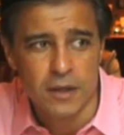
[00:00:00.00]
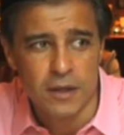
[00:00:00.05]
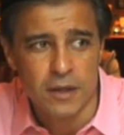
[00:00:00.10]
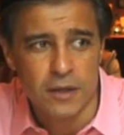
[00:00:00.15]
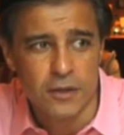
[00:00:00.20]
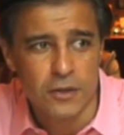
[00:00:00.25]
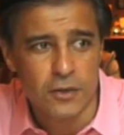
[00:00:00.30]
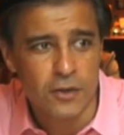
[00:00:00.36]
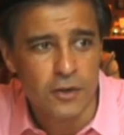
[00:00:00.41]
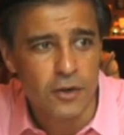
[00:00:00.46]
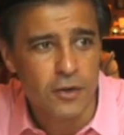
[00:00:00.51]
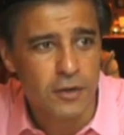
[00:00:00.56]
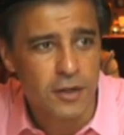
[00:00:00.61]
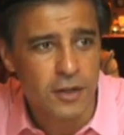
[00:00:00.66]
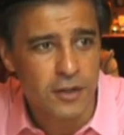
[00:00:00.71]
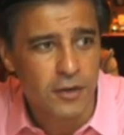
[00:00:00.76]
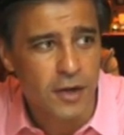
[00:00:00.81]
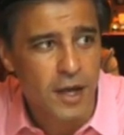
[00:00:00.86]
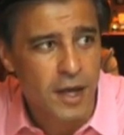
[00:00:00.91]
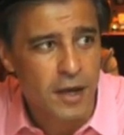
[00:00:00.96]
you know
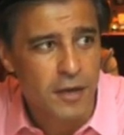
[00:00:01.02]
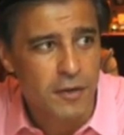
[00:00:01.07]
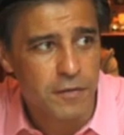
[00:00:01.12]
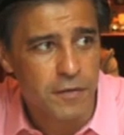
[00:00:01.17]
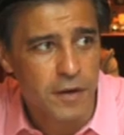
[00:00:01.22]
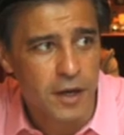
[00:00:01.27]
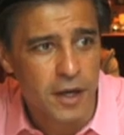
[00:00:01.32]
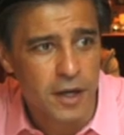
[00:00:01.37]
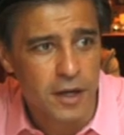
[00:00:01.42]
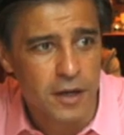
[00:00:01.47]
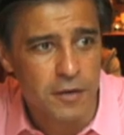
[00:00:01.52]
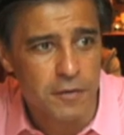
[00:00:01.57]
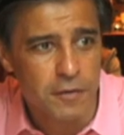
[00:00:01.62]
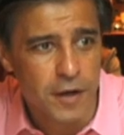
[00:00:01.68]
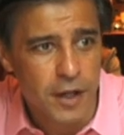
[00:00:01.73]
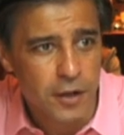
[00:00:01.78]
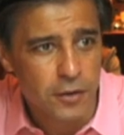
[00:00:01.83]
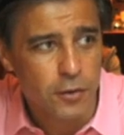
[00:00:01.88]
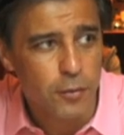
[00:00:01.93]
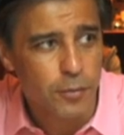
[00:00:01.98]
that you have a
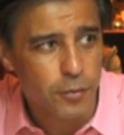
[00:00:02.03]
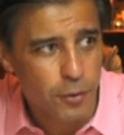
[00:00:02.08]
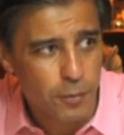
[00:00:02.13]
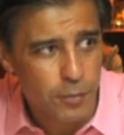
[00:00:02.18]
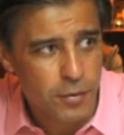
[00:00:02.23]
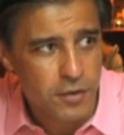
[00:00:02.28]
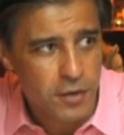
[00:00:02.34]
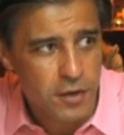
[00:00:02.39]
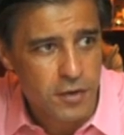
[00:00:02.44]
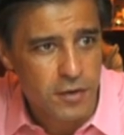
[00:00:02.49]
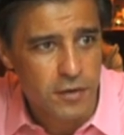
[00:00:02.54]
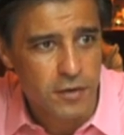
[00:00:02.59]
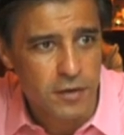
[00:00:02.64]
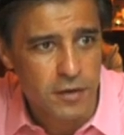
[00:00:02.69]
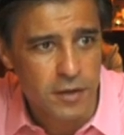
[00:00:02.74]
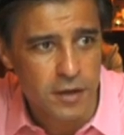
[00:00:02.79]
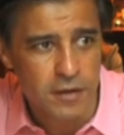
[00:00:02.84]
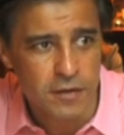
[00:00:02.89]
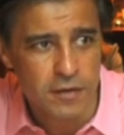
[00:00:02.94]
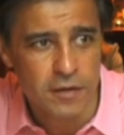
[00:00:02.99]
value
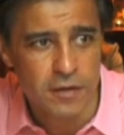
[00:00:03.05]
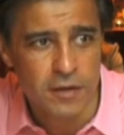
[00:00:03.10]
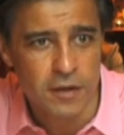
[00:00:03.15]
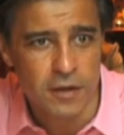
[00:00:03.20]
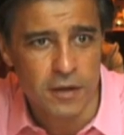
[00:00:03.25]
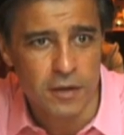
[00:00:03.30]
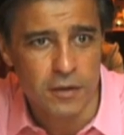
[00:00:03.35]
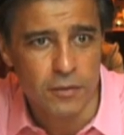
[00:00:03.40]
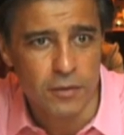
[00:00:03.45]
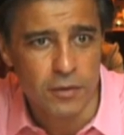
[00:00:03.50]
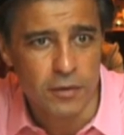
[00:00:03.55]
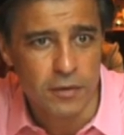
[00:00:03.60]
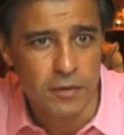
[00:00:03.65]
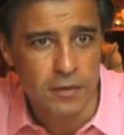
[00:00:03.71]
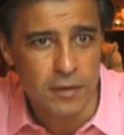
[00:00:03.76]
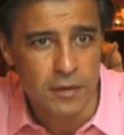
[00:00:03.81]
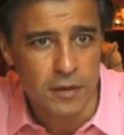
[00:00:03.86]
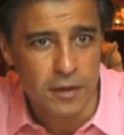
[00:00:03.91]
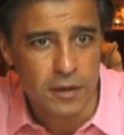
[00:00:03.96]
proposition that will